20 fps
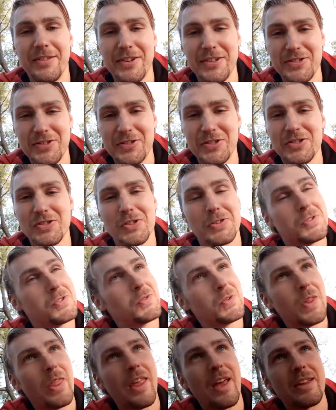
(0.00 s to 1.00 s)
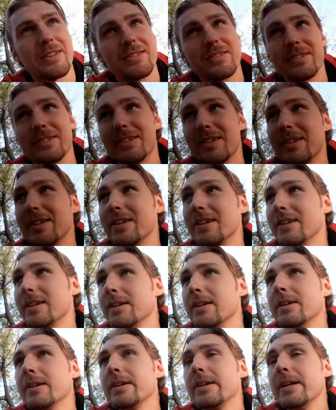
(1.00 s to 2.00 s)
nice results with that
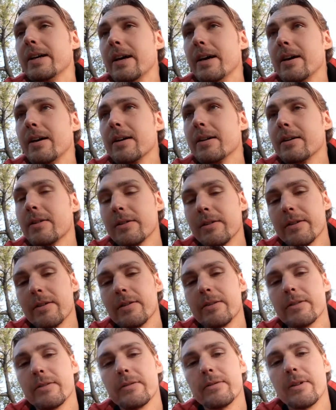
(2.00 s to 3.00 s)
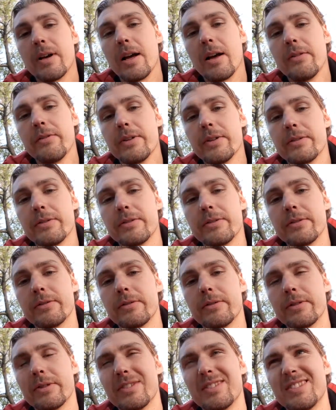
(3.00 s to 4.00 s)
uh, although I haven't
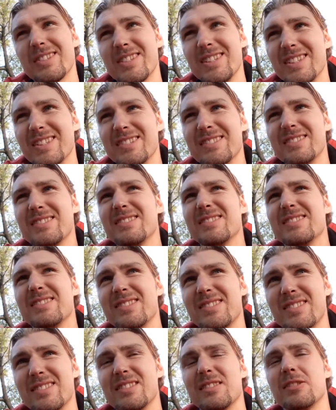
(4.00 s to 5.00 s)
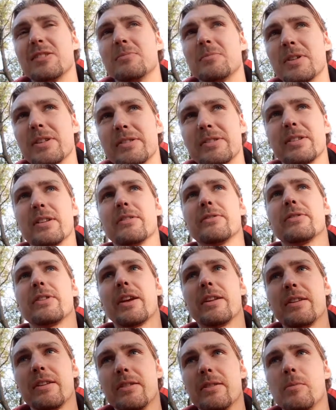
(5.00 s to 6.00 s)
seen myself
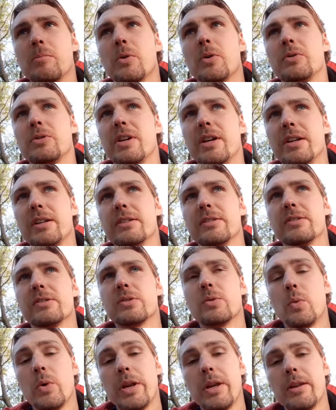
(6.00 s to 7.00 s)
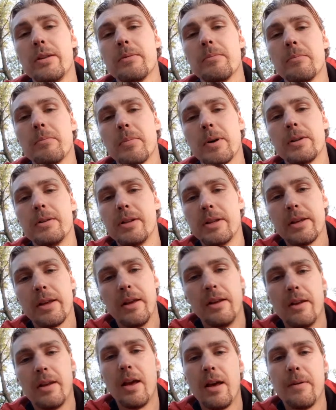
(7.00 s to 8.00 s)
getting pneumonia in Sweden, but in
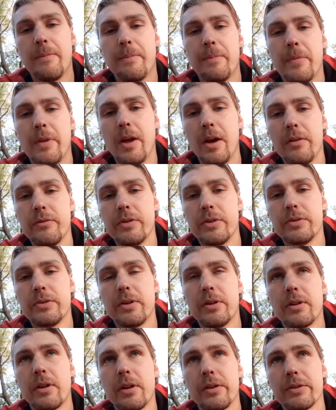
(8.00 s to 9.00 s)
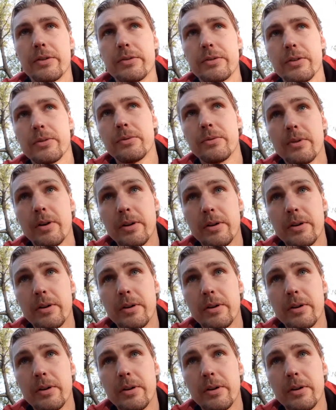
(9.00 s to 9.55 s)
Kenya i am used to it a lot. So